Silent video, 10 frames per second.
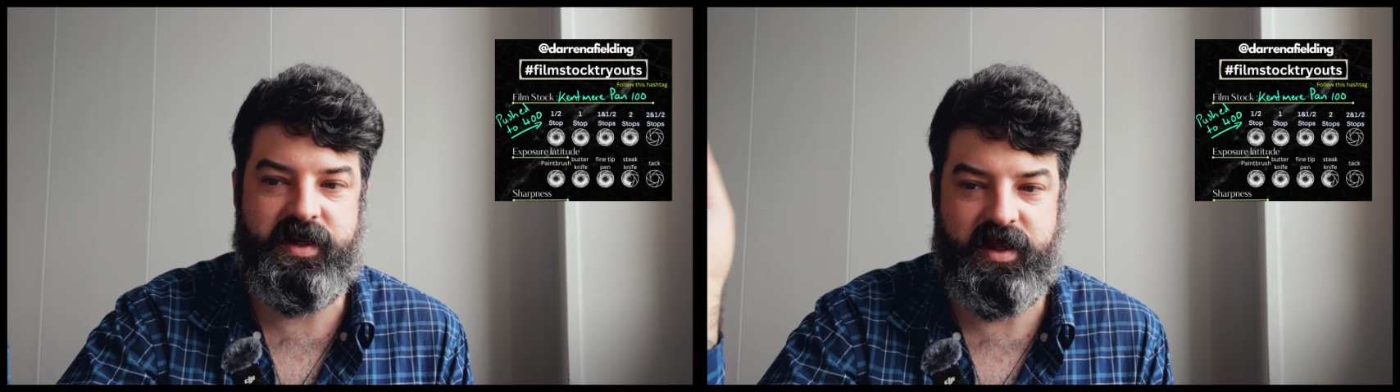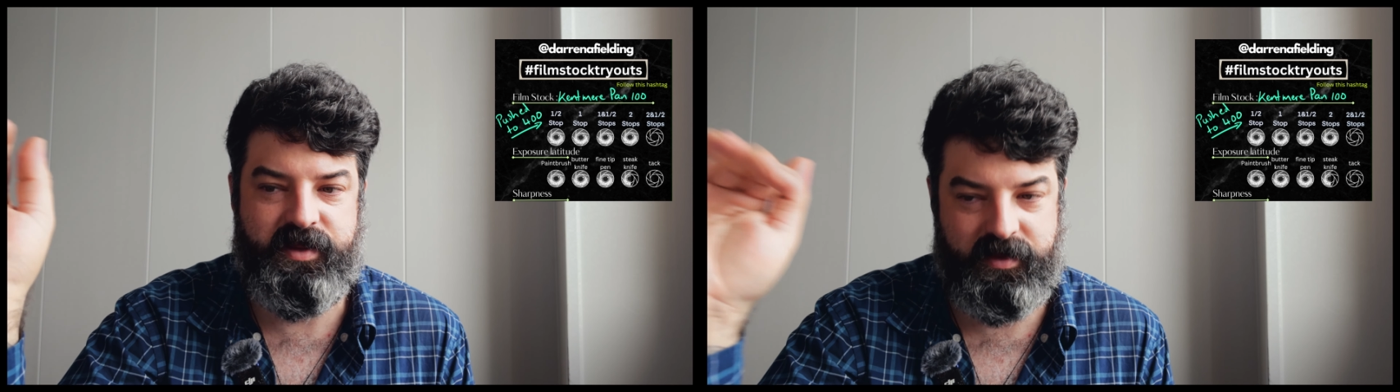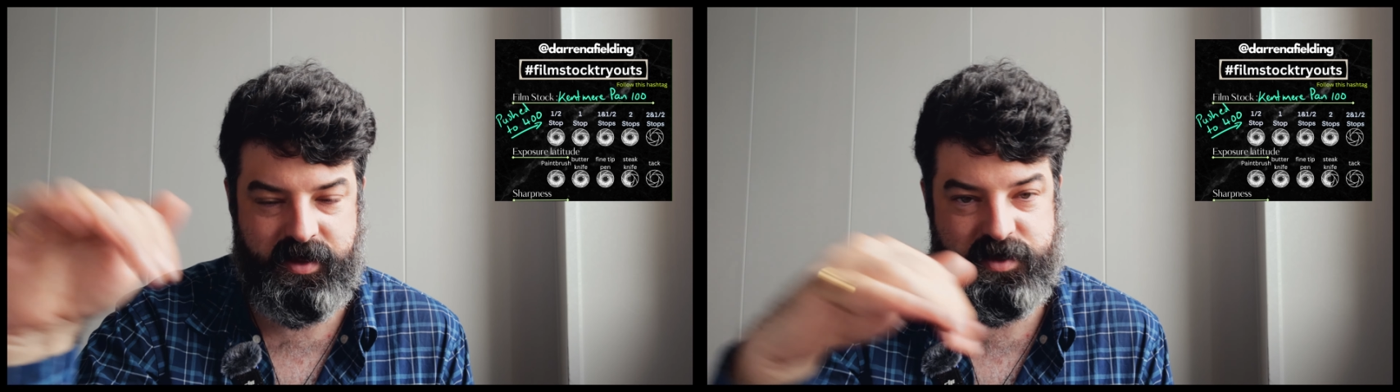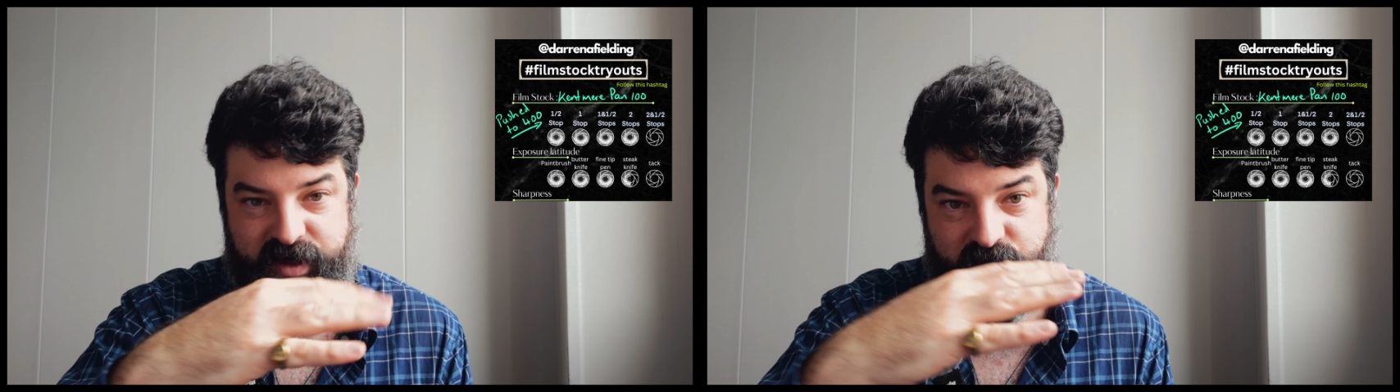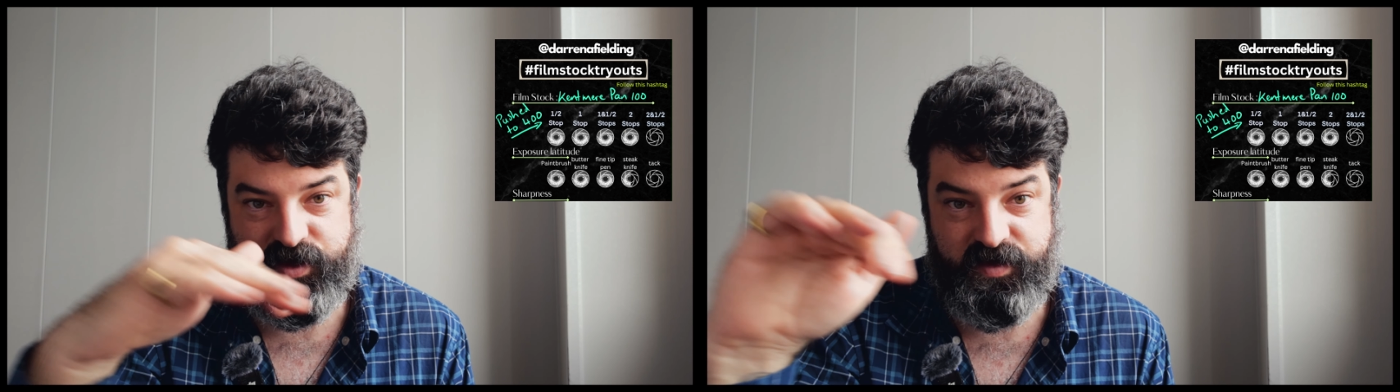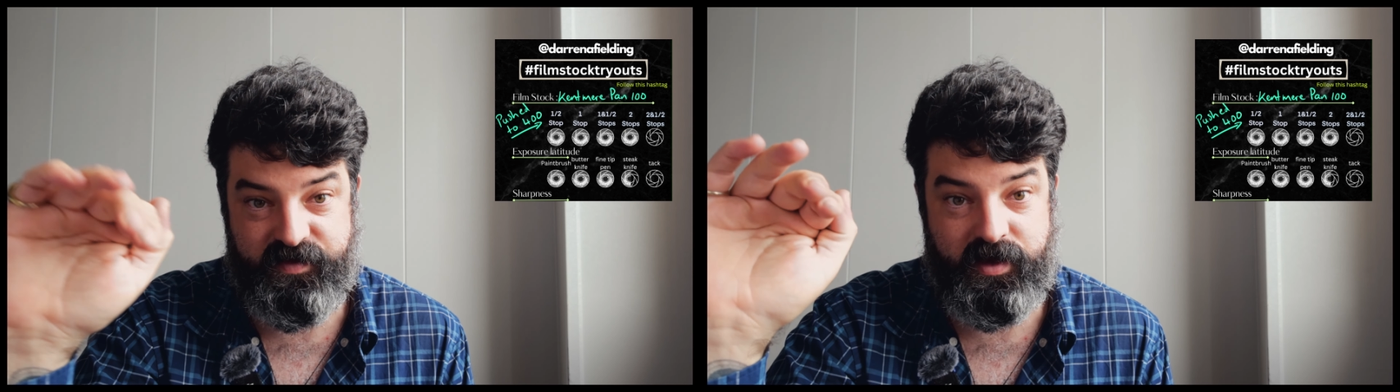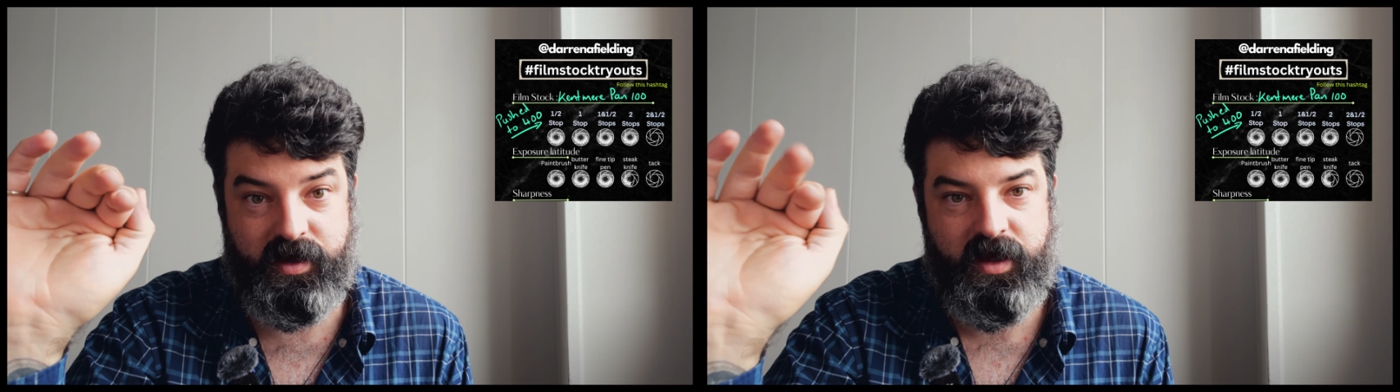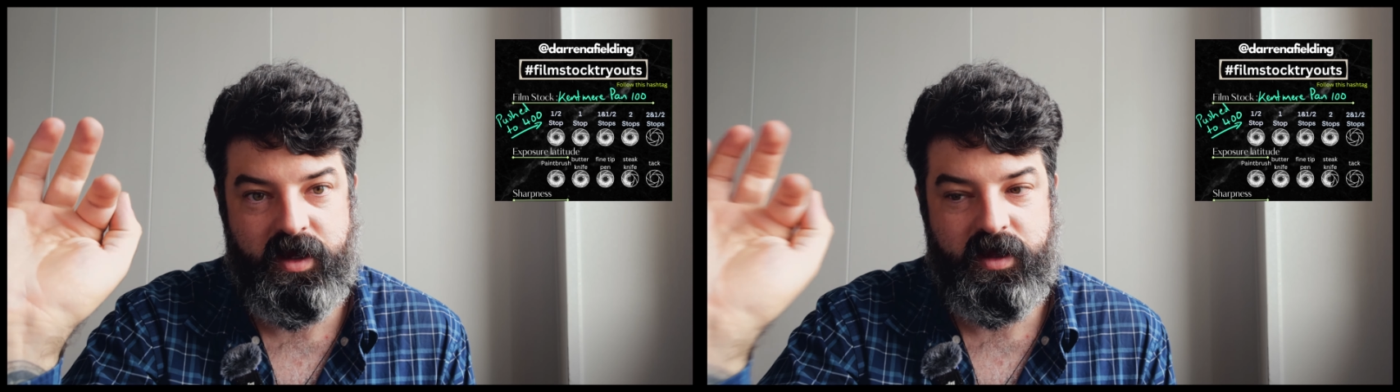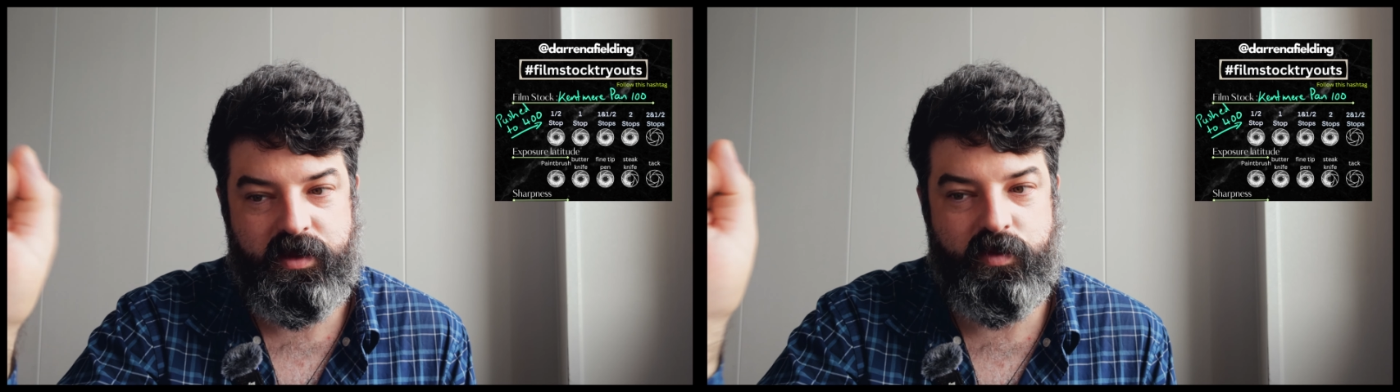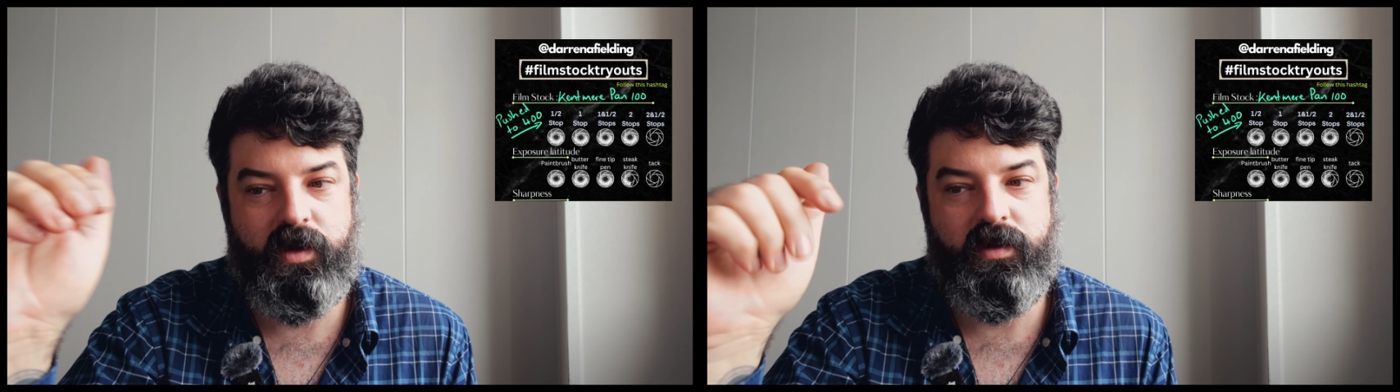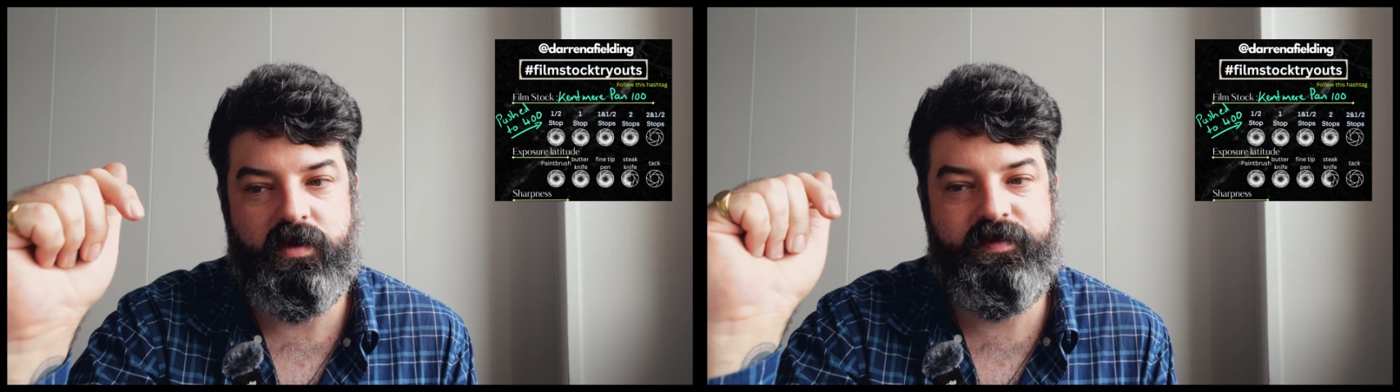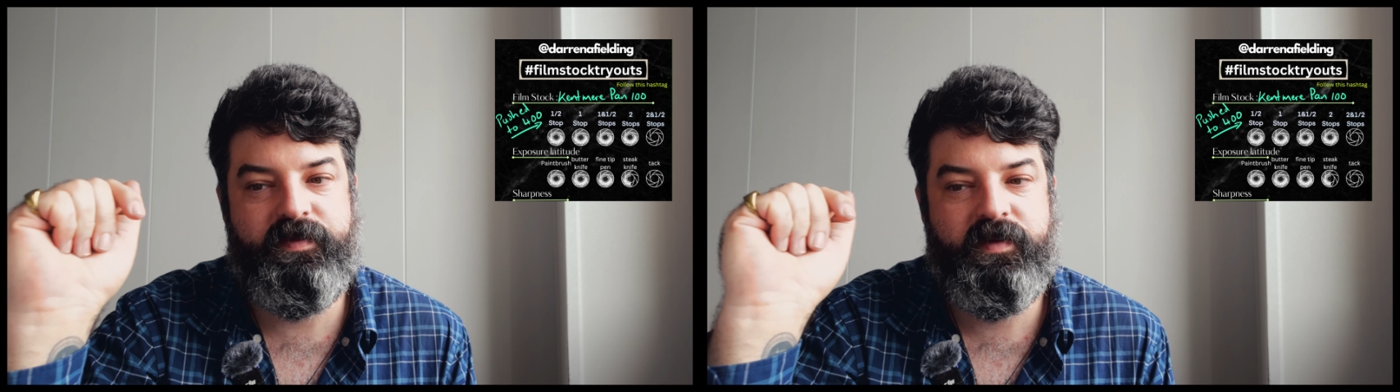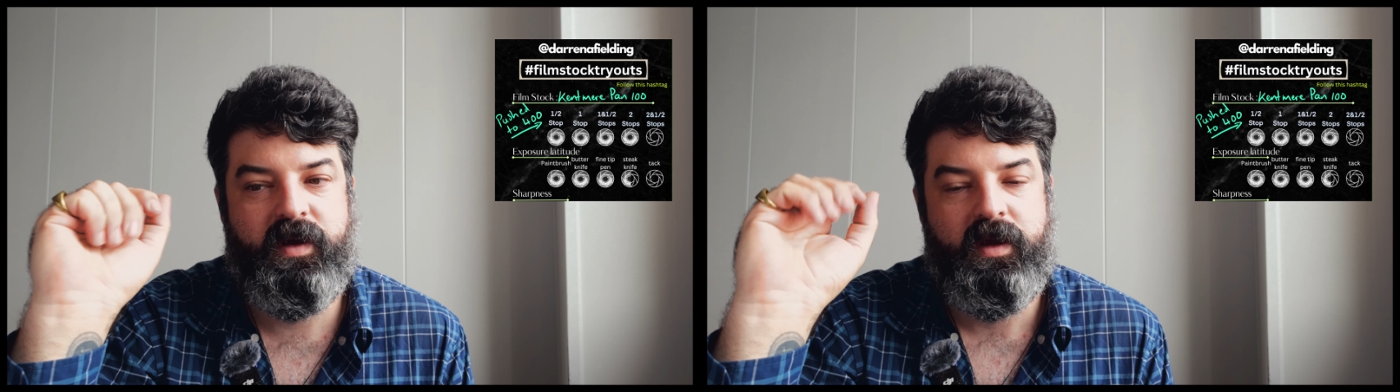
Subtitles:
and I think that's because of the roll-off.